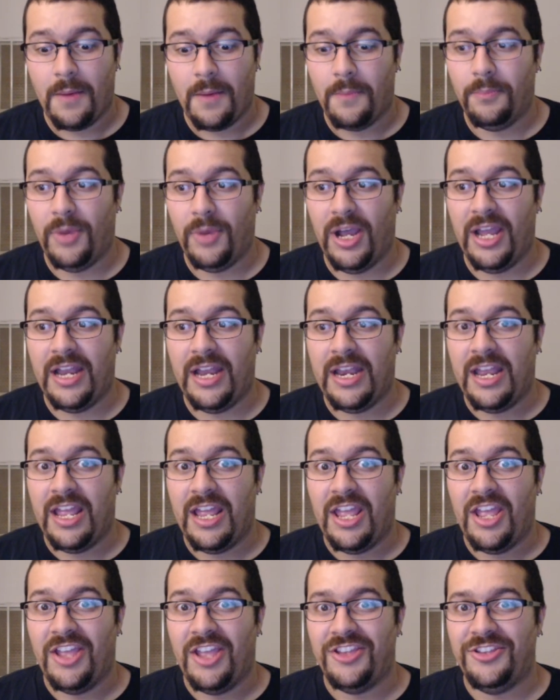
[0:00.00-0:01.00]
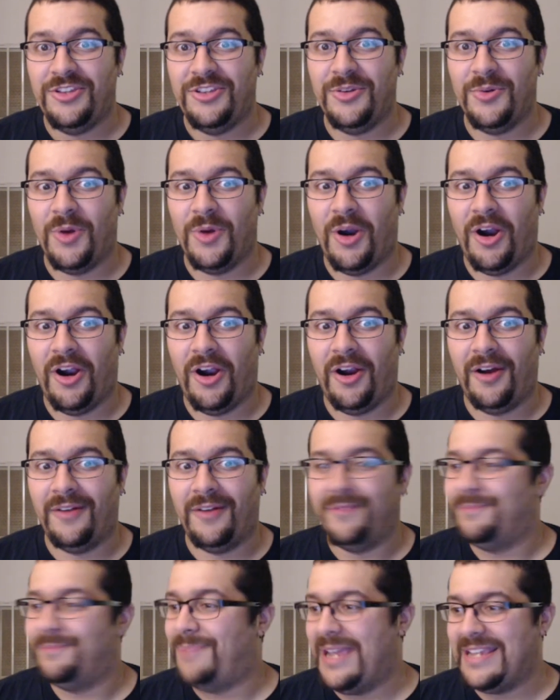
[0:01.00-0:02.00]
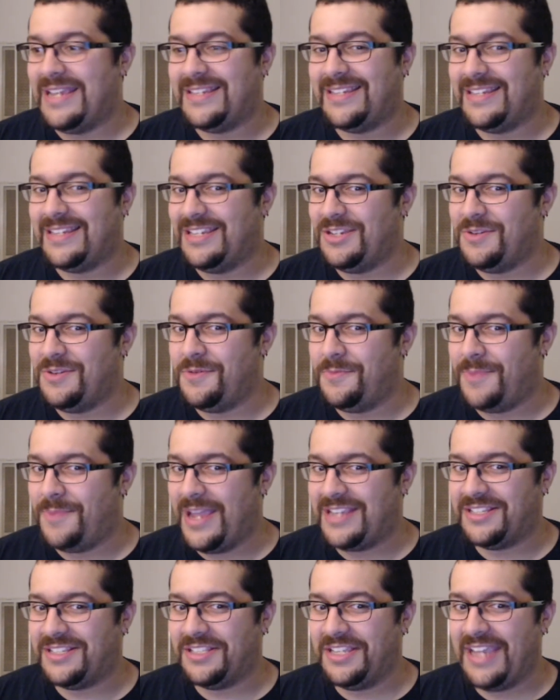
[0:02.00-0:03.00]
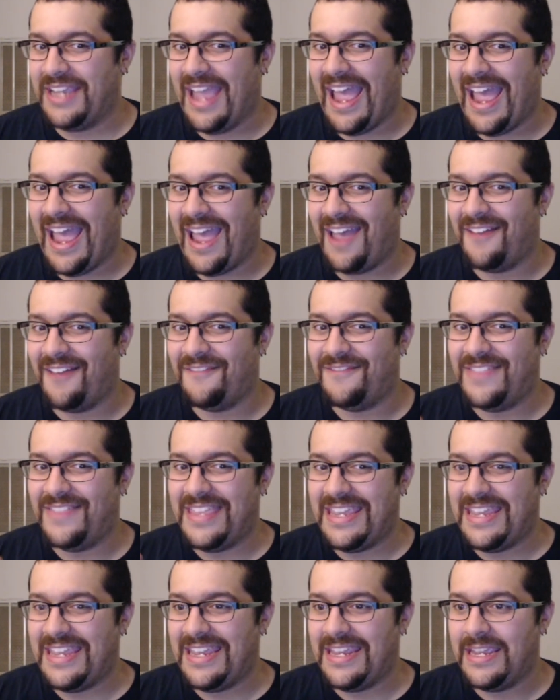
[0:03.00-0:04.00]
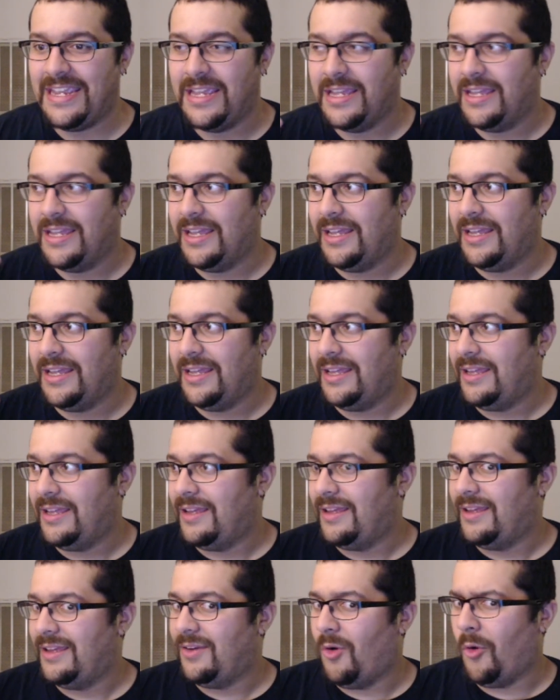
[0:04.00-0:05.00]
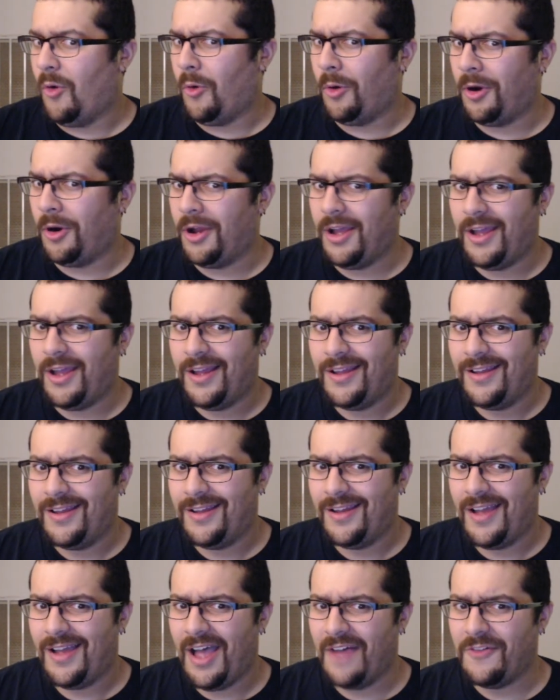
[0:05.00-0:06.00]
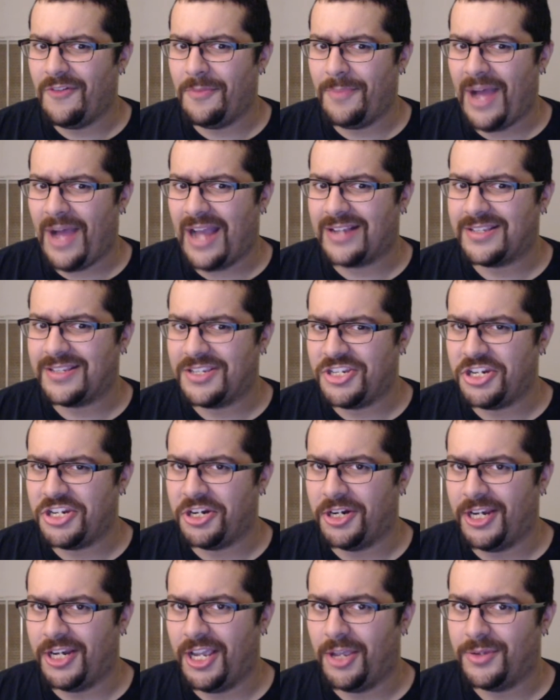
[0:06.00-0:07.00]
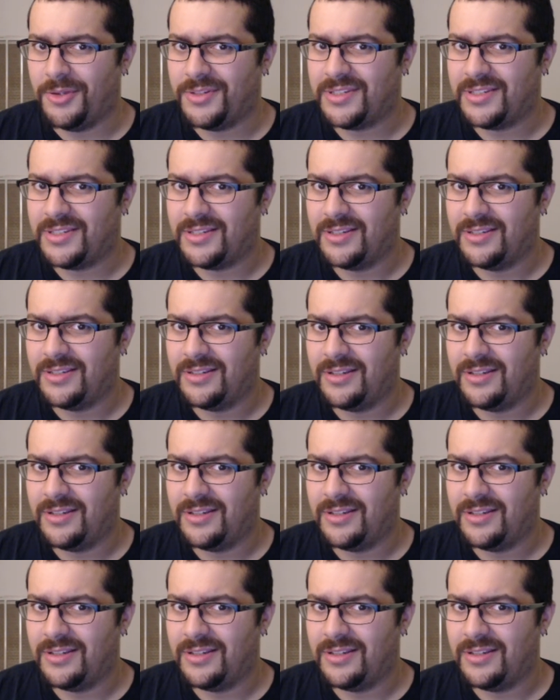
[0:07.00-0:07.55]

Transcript: But you basically have the aura of a box of Cheerios.